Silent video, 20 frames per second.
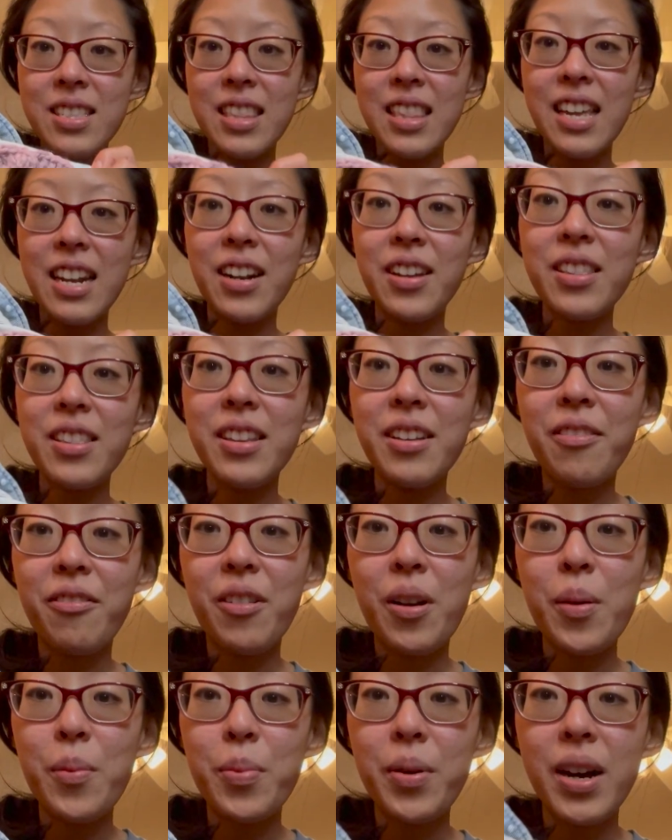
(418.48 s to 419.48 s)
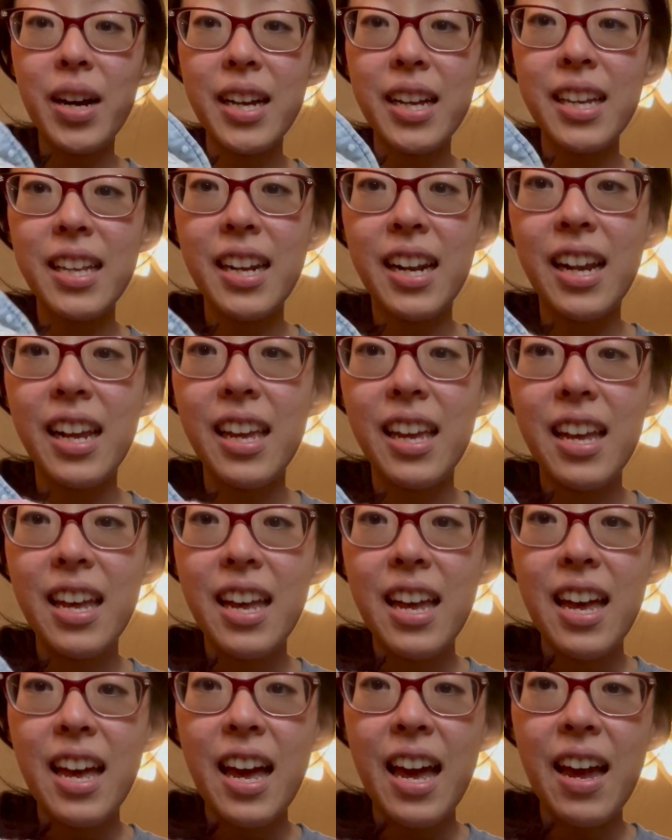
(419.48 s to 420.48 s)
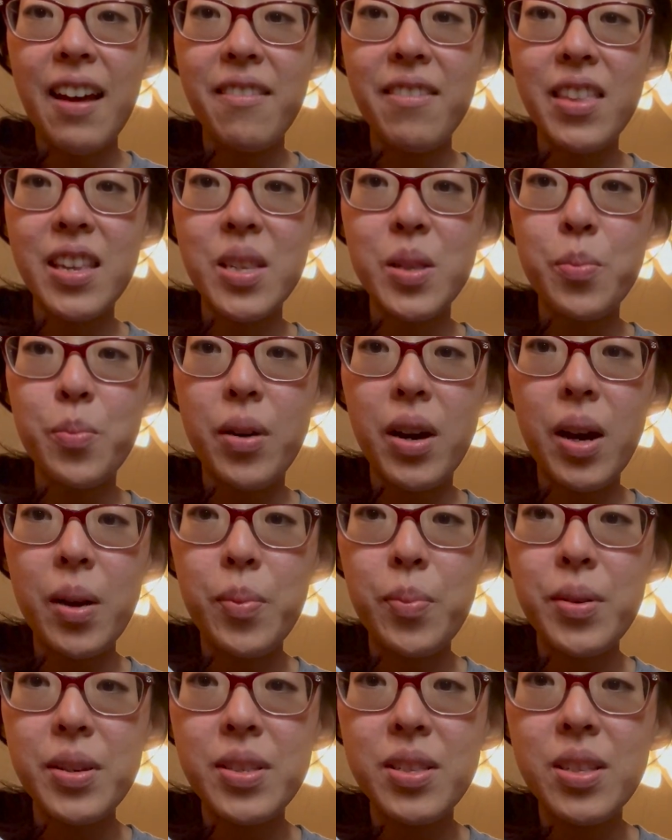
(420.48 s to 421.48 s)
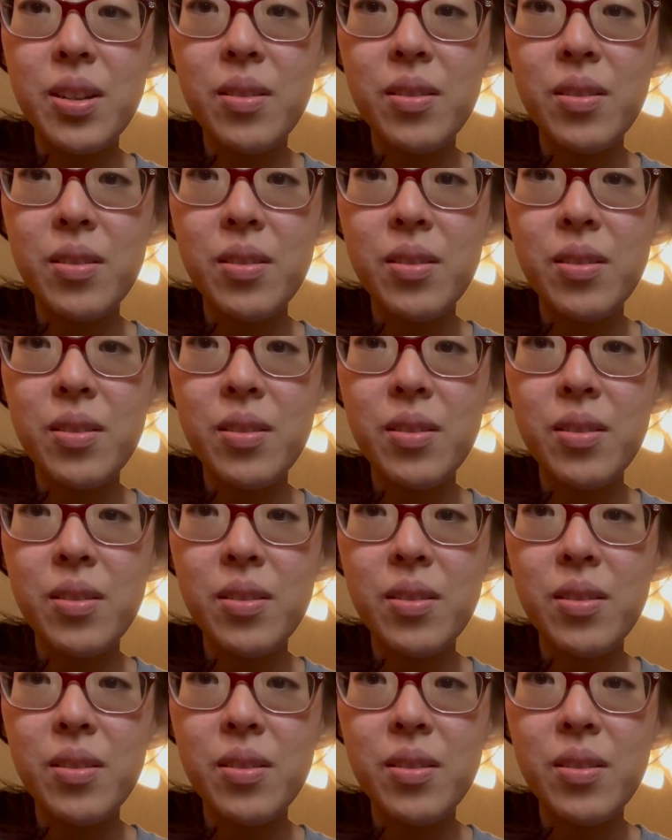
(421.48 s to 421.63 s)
Then on the front pocket, I have this poppy sewn